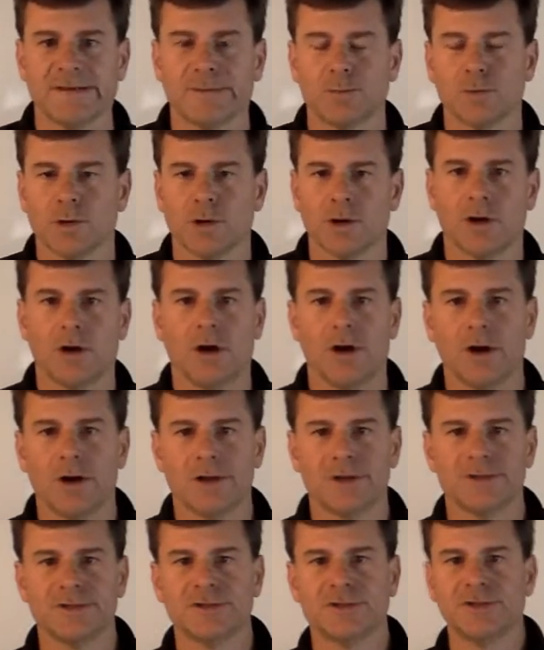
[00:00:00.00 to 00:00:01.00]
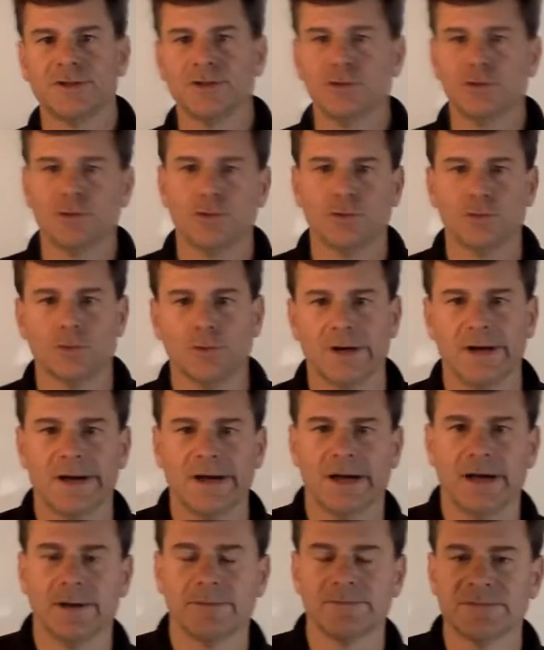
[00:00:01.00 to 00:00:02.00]
We're on to
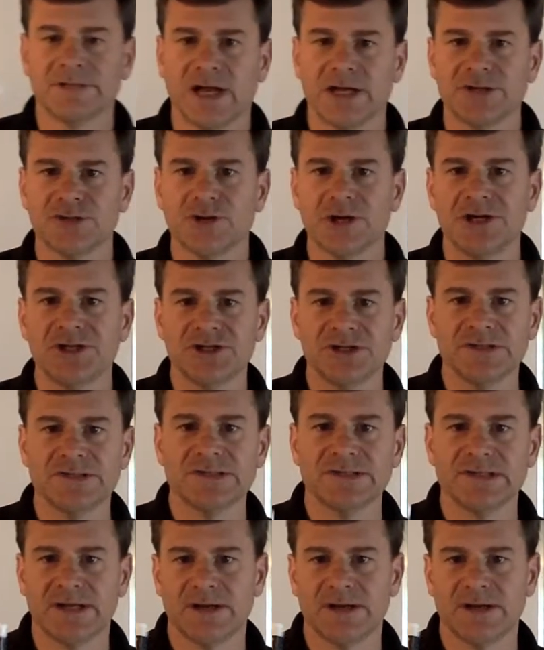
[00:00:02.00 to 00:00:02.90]
titrations